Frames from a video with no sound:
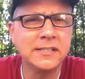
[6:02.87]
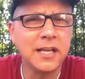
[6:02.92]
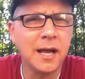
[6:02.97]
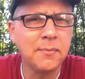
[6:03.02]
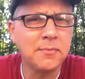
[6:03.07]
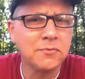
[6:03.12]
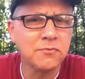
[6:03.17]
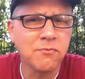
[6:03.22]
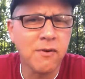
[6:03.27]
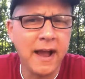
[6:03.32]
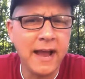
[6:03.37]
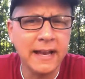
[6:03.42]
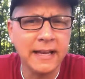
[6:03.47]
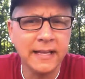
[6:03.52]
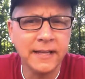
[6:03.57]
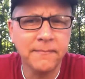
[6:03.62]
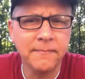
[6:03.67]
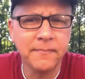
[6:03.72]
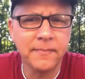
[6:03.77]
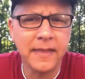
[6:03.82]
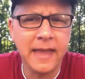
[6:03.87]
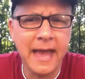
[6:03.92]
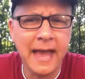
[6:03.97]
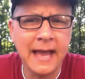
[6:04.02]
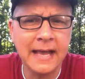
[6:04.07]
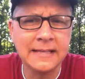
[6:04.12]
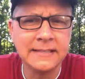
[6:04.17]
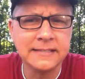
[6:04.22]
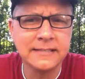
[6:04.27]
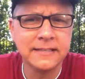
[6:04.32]
stops writing
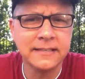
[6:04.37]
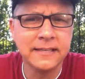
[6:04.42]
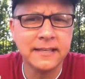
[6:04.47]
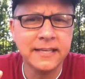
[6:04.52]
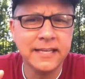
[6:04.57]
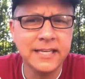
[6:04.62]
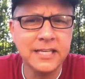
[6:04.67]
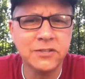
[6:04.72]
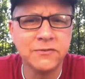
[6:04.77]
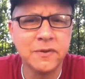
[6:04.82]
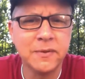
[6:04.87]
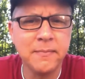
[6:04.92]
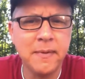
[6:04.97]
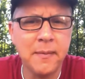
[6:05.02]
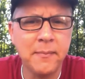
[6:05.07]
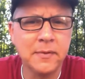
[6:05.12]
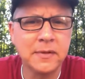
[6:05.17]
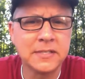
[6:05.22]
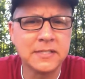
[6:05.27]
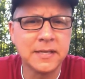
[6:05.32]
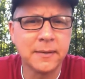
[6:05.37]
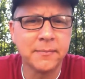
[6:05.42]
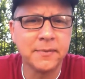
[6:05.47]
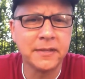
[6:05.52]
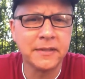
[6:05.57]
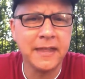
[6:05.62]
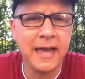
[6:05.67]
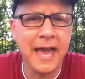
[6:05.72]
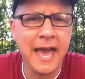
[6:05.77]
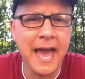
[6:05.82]
as he's remembered
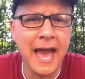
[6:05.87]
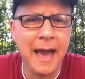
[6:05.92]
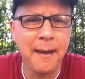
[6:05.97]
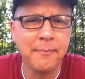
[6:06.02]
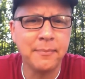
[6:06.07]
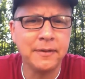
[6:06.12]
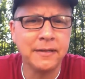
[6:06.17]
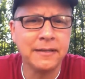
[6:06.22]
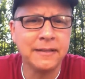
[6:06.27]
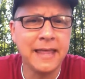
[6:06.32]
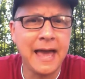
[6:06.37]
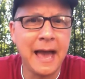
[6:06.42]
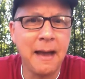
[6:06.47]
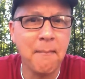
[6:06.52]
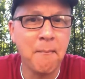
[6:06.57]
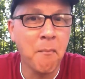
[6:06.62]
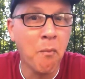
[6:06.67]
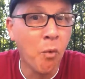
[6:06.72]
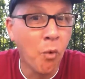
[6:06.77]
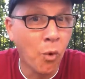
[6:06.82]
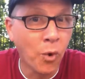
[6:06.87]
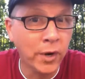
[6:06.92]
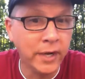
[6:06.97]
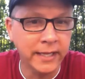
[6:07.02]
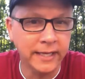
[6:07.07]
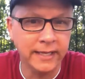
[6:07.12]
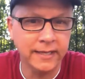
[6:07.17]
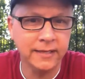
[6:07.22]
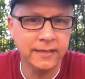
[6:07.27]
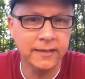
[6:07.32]
something that happened that
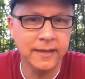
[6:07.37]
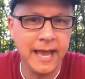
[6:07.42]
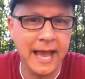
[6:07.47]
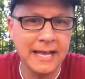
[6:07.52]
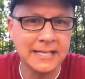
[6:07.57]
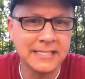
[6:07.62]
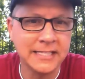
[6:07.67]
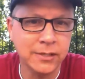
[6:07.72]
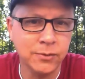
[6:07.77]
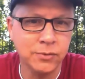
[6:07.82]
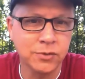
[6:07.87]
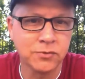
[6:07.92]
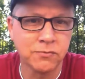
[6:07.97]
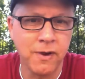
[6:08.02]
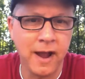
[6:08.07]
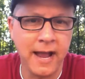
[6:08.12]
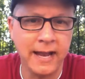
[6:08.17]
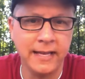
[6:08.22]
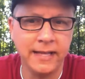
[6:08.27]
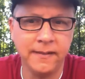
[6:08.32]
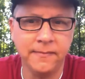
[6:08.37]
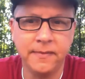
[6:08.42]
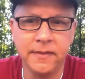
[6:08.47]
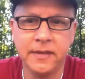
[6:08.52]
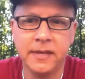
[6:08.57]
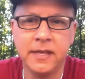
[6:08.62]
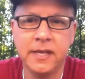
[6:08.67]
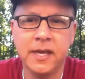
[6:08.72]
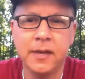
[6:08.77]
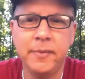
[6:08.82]
morning as he was writing.
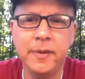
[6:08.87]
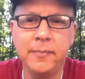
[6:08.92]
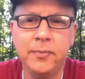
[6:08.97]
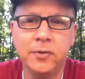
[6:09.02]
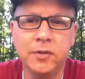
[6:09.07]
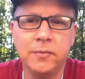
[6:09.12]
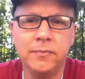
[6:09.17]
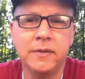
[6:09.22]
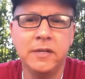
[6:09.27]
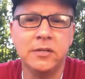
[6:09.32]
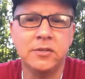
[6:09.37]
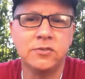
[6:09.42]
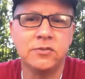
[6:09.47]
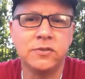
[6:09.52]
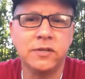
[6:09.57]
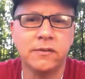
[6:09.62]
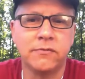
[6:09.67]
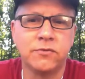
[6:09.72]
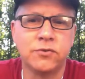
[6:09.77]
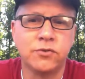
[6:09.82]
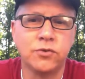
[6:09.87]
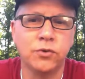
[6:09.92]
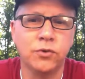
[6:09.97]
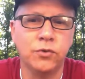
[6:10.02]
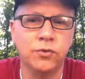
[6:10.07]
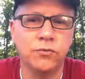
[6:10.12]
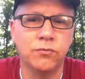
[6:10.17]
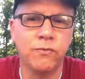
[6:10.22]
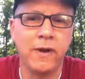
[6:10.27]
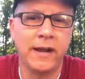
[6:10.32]
People in the Ministry of
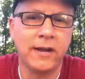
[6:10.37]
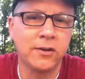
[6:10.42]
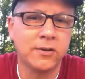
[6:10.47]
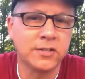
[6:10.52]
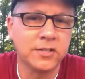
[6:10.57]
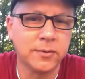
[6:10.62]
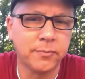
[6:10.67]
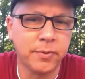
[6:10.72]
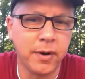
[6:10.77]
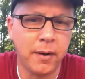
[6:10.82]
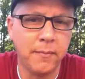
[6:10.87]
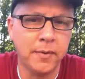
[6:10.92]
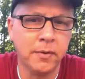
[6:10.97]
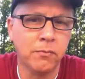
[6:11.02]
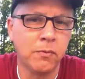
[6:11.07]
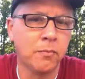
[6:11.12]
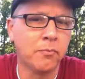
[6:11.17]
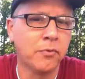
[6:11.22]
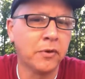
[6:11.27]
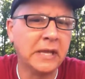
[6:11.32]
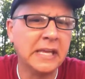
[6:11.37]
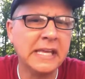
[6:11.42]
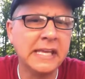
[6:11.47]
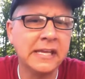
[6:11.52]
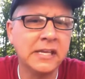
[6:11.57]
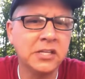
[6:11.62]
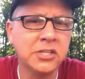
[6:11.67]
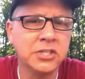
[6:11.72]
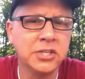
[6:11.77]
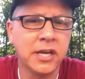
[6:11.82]
Truth Records Department were
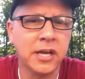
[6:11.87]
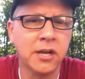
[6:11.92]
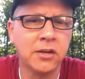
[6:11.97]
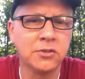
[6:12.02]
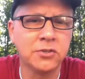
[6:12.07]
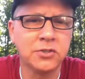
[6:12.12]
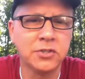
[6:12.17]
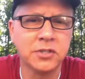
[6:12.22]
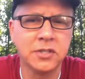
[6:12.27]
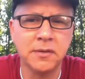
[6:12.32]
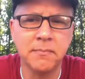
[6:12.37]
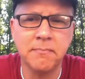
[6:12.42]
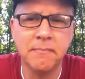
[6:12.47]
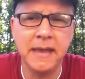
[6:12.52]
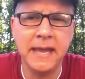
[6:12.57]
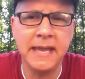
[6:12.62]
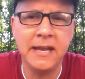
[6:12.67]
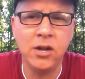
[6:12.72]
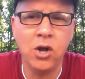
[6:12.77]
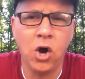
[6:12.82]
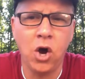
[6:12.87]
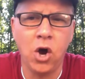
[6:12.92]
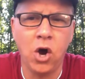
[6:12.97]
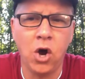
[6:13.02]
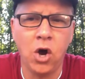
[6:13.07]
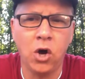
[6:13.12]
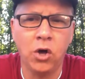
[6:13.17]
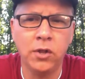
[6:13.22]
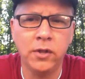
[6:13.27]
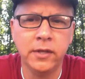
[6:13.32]
bringing in chairs to the main
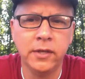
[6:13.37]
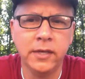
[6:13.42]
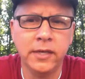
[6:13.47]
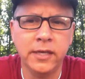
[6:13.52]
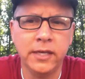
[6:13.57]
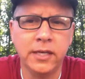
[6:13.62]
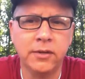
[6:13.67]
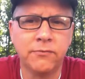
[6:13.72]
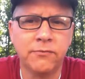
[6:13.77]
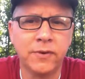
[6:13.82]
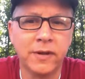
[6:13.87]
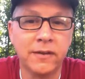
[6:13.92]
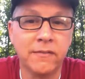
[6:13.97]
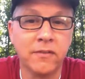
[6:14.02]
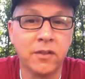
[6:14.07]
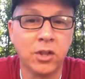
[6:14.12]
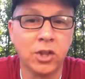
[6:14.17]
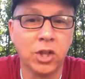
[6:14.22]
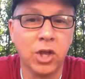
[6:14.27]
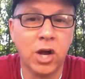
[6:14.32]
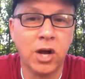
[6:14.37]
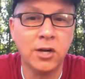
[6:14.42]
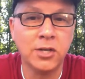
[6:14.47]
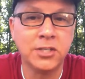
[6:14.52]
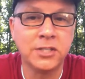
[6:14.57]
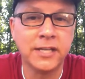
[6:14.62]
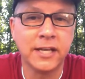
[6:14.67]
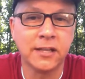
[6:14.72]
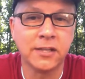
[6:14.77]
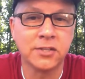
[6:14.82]
hall in front of the
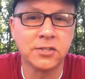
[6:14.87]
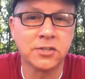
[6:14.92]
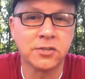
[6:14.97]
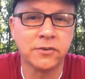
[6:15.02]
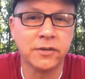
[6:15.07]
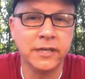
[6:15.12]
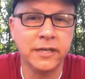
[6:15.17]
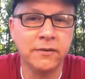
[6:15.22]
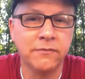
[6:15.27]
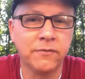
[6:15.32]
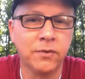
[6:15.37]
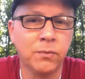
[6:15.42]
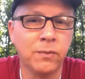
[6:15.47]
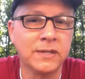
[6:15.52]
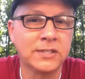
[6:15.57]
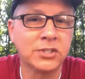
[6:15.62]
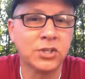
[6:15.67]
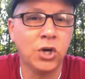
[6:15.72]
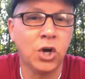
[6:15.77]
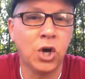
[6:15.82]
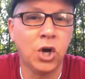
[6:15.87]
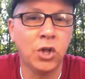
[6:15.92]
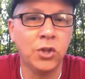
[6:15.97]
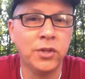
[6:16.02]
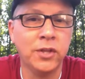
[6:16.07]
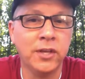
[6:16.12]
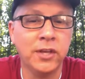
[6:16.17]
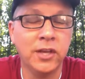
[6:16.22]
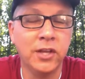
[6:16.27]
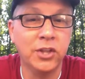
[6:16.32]
large telescreen for what's
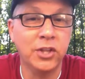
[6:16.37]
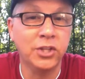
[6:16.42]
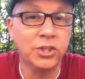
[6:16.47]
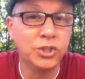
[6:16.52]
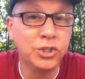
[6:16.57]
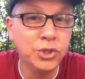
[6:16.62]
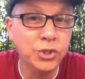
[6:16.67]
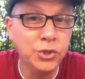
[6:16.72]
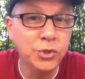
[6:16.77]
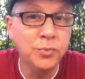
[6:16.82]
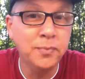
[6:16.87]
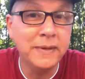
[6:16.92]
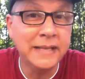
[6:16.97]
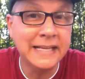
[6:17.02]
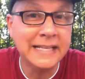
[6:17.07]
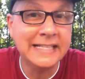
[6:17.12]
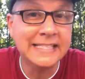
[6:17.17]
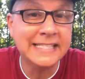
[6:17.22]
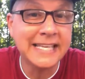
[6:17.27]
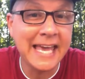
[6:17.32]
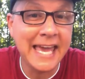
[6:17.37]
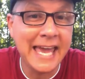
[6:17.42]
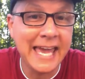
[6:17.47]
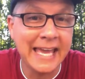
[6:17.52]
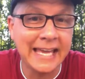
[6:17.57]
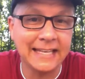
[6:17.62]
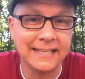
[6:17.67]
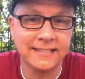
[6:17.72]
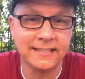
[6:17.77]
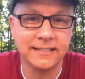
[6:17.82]
called the Two Minutes
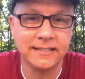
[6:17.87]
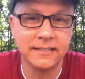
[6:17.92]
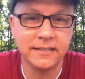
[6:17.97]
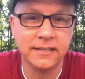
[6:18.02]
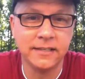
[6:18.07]
Hate